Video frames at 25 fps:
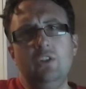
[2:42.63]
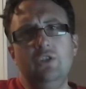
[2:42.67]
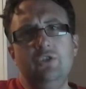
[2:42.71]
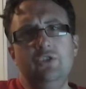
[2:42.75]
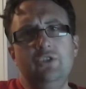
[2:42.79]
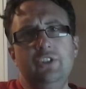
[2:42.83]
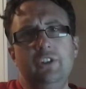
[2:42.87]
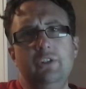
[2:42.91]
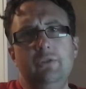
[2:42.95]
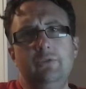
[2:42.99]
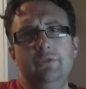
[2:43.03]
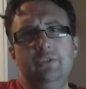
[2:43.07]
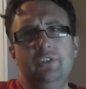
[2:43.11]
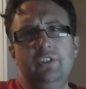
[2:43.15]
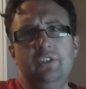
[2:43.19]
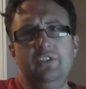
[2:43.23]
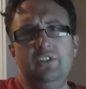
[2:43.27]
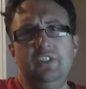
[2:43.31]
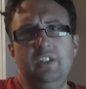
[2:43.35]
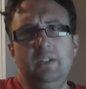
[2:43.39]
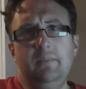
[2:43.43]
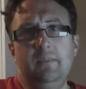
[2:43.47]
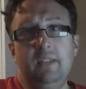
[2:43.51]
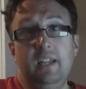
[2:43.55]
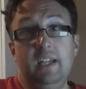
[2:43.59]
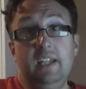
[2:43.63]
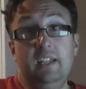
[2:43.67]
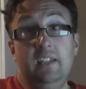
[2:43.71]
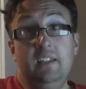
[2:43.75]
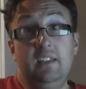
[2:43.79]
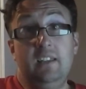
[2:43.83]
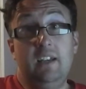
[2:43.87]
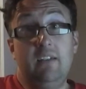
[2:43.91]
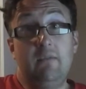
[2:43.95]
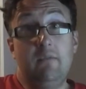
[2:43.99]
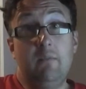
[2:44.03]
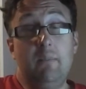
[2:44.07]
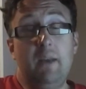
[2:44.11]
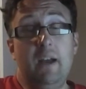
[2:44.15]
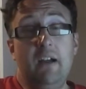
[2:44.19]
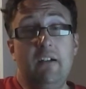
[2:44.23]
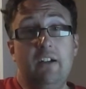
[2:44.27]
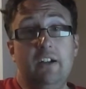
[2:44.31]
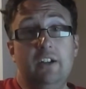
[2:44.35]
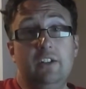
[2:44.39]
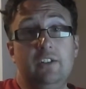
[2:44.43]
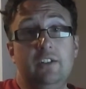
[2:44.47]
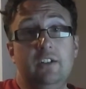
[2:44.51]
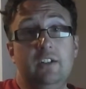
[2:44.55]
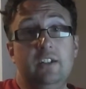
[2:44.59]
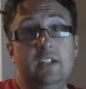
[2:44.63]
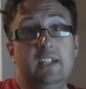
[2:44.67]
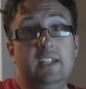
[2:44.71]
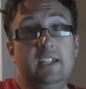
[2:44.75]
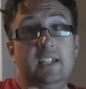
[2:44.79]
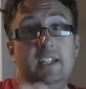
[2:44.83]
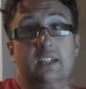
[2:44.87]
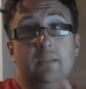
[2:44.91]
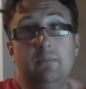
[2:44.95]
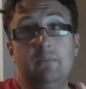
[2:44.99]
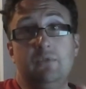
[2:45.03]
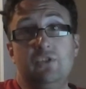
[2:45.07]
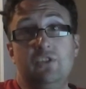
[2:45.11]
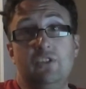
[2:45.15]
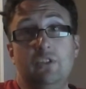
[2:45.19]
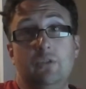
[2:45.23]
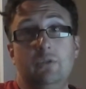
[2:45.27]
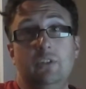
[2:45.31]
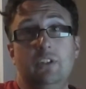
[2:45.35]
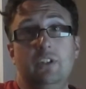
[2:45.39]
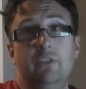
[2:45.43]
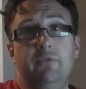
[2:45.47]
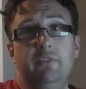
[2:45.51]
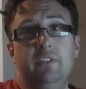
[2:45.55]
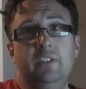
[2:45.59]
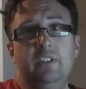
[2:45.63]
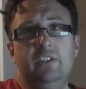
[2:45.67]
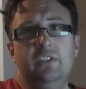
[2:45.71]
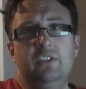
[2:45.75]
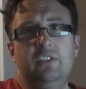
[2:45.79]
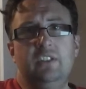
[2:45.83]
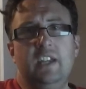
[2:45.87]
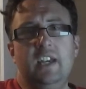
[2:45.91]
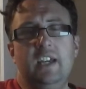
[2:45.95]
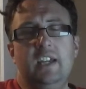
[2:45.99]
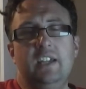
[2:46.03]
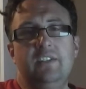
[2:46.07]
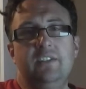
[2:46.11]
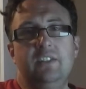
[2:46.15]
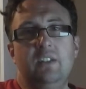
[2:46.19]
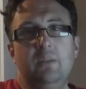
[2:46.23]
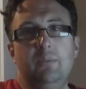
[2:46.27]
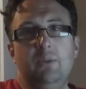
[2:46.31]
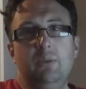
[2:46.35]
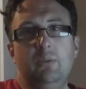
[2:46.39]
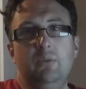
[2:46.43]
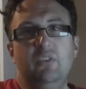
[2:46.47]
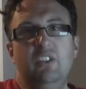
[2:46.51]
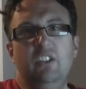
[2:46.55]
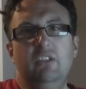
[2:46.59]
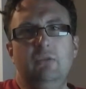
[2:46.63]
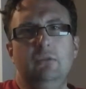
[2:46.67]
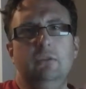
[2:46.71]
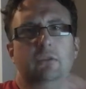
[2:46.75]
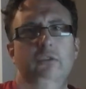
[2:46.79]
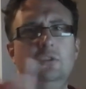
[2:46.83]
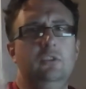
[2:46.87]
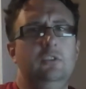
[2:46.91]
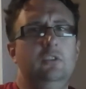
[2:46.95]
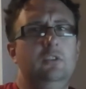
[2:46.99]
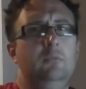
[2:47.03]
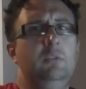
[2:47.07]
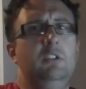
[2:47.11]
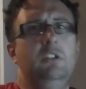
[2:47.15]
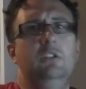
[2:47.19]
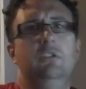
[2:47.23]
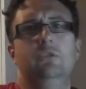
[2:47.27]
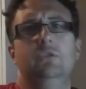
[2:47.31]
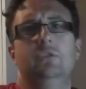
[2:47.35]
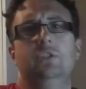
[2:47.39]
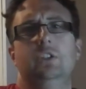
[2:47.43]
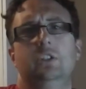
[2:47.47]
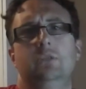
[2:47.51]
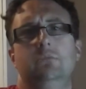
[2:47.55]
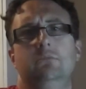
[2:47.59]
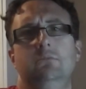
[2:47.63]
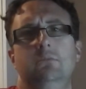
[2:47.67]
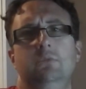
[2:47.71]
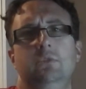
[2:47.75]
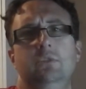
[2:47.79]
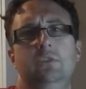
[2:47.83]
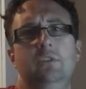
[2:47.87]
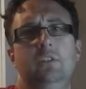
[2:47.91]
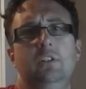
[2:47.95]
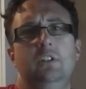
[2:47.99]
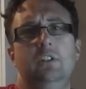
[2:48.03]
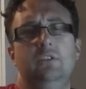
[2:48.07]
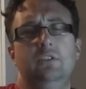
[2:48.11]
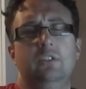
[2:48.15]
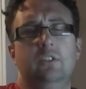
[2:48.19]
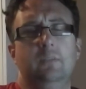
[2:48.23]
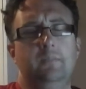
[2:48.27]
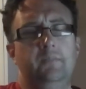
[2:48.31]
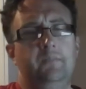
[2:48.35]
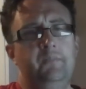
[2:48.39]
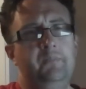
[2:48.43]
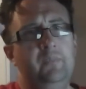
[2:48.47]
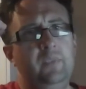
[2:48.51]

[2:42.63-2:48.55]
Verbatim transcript: shows to seem like they're American and get them sold over in the States, then people think, oh, this is an American show. This is awesome.